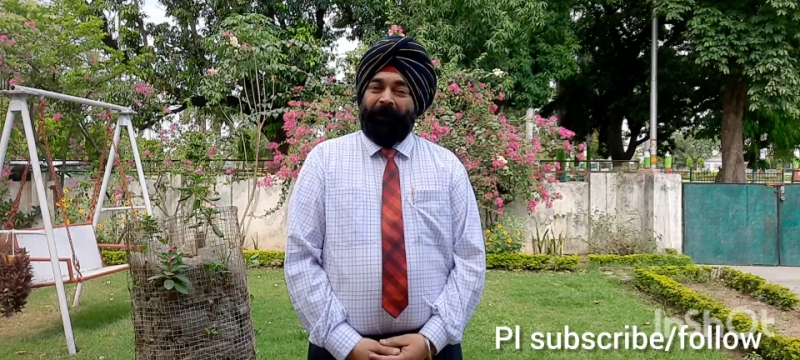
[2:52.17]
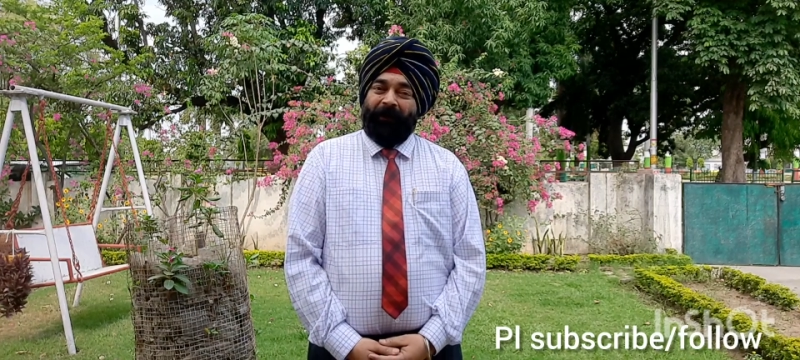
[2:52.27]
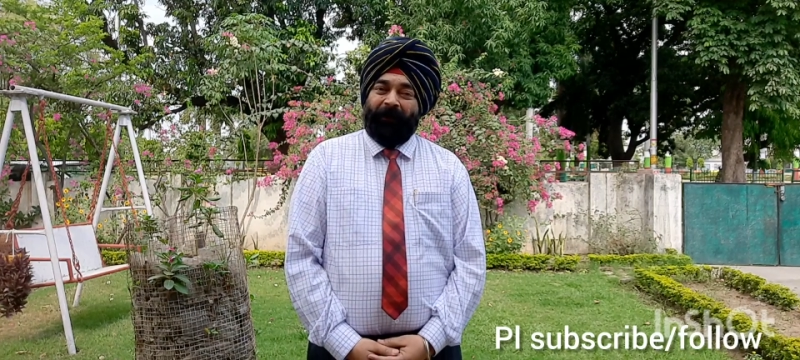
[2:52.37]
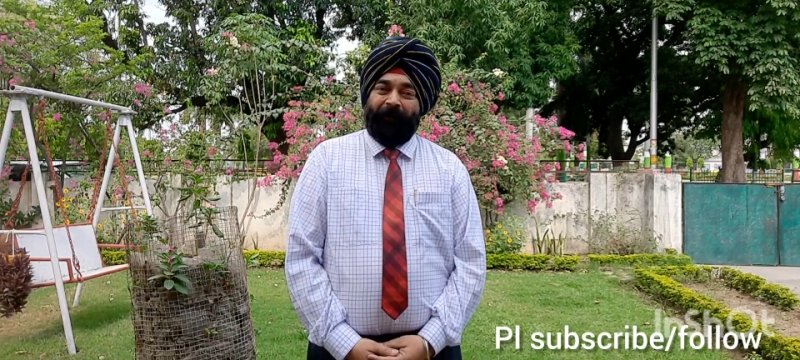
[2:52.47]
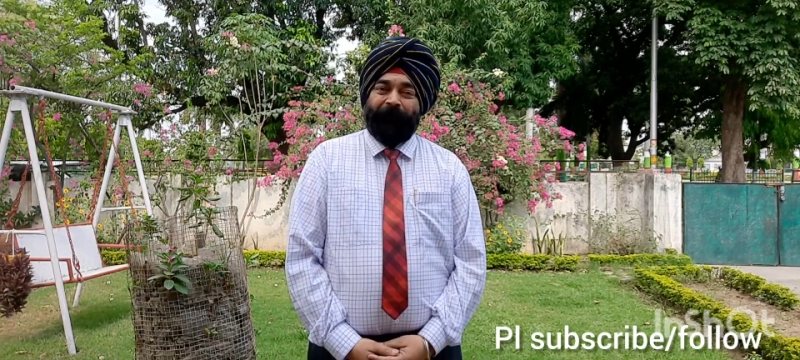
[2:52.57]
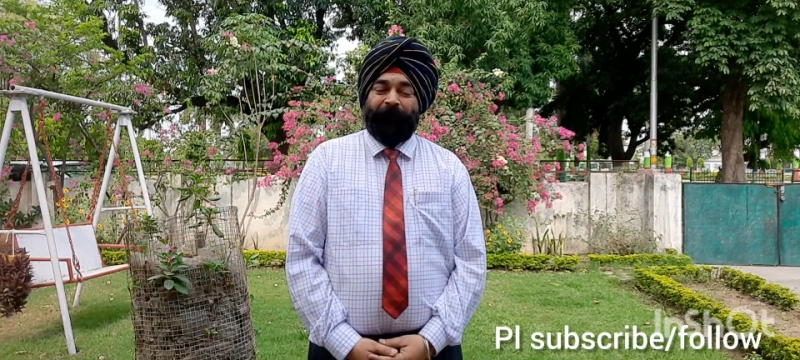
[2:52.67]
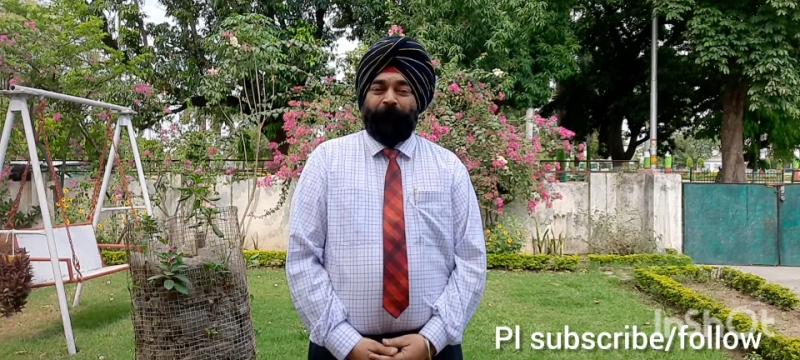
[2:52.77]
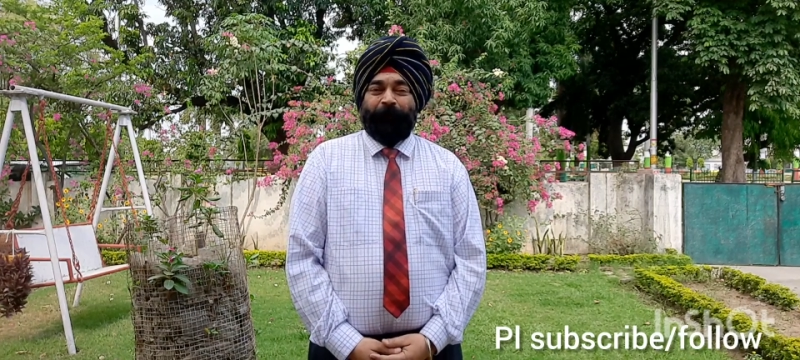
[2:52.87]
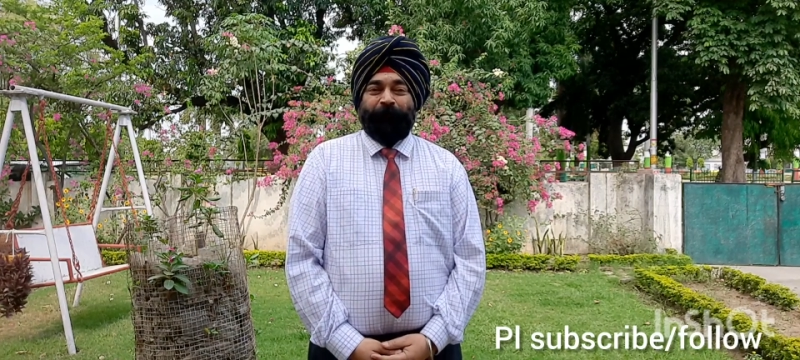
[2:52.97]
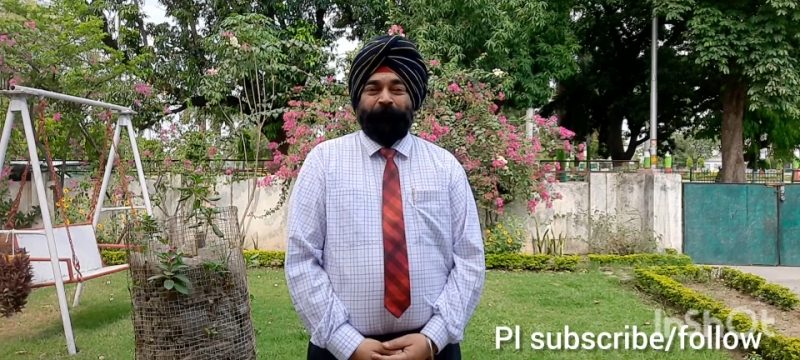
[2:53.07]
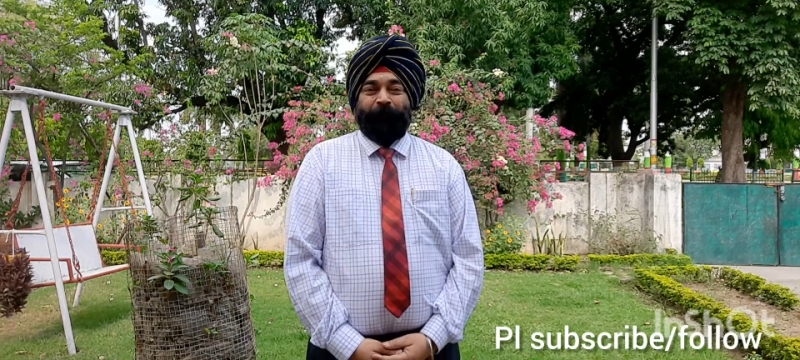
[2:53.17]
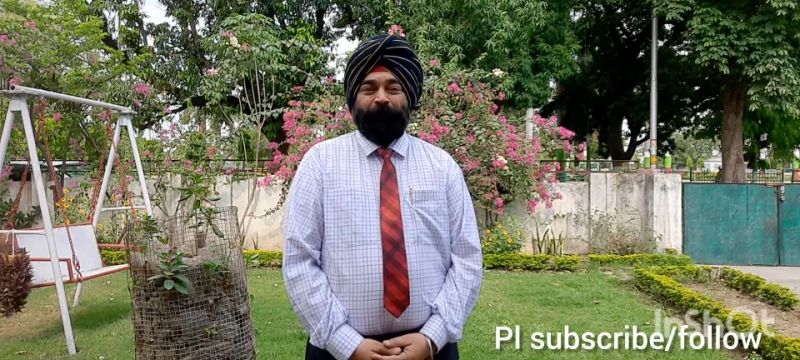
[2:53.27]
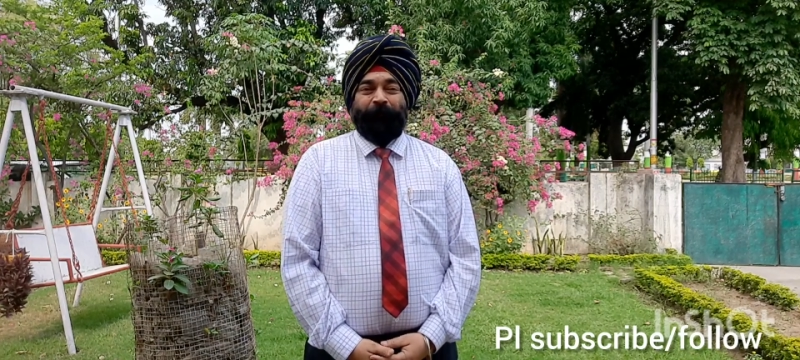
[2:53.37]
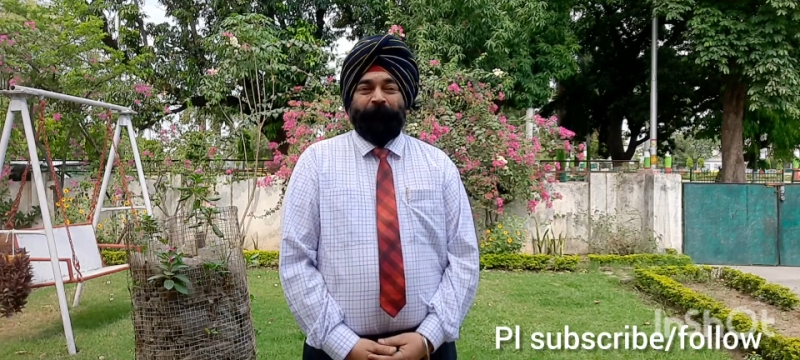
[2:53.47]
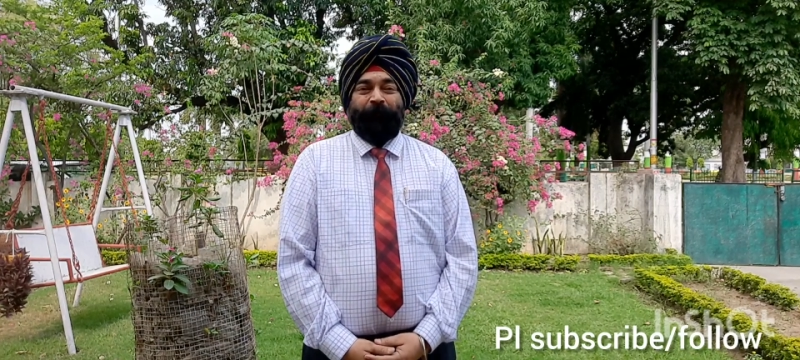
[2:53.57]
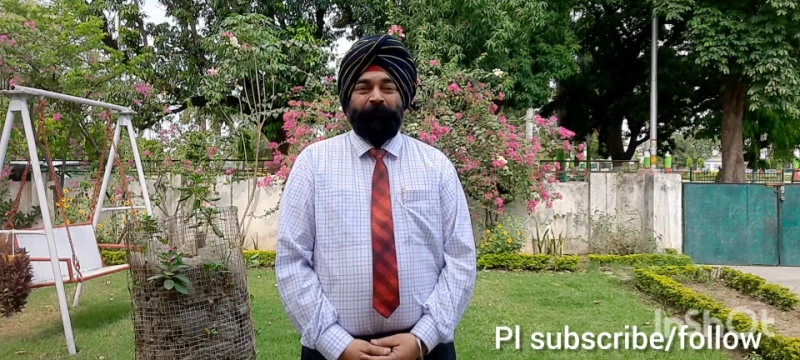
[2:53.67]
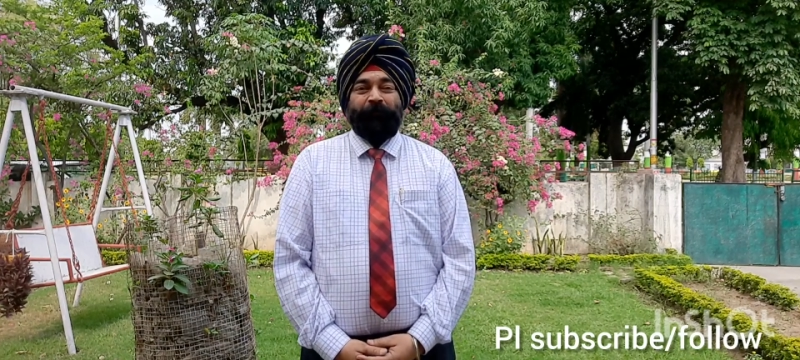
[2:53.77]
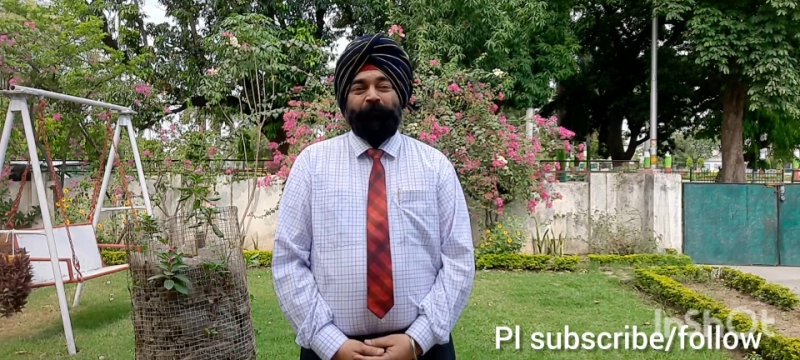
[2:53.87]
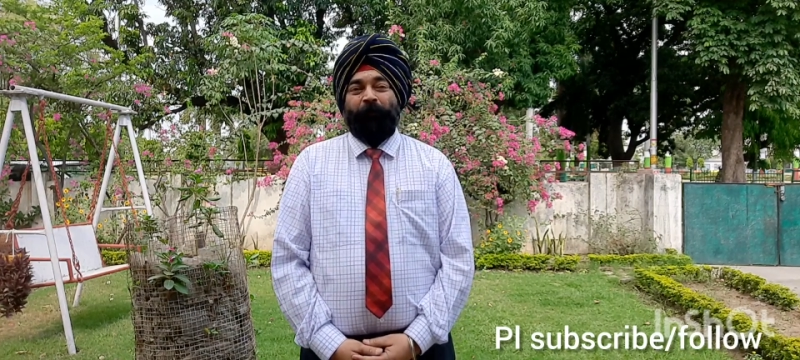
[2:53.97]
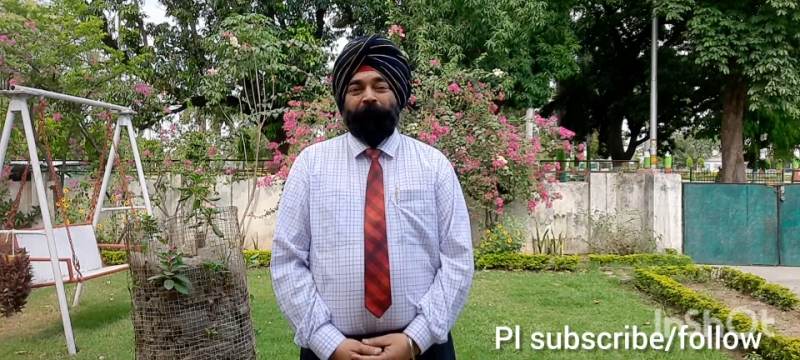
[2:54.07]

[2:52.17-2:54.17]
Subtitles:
In our lives also, we so